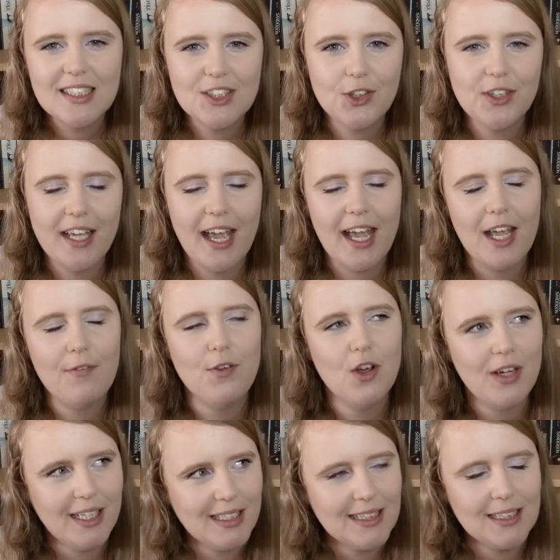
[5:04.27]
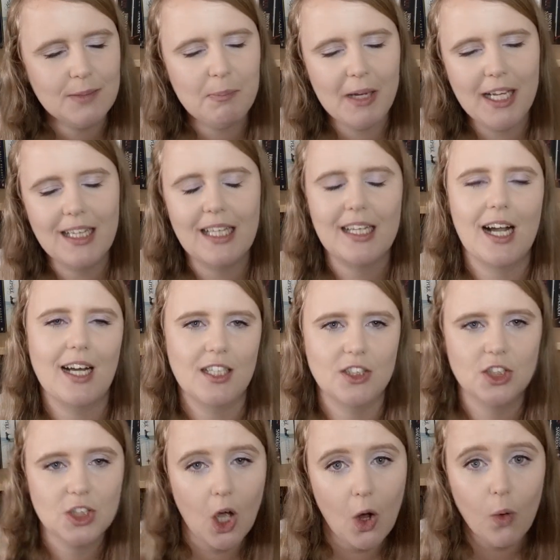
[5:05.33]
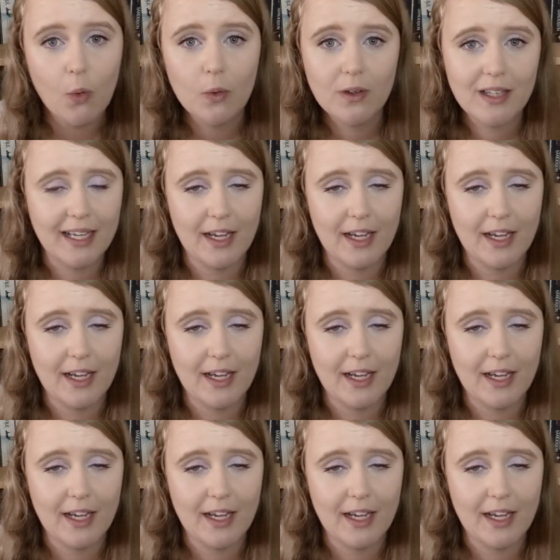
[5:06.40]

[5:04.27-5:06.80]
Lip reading: So yeah, if you're into being like kind of told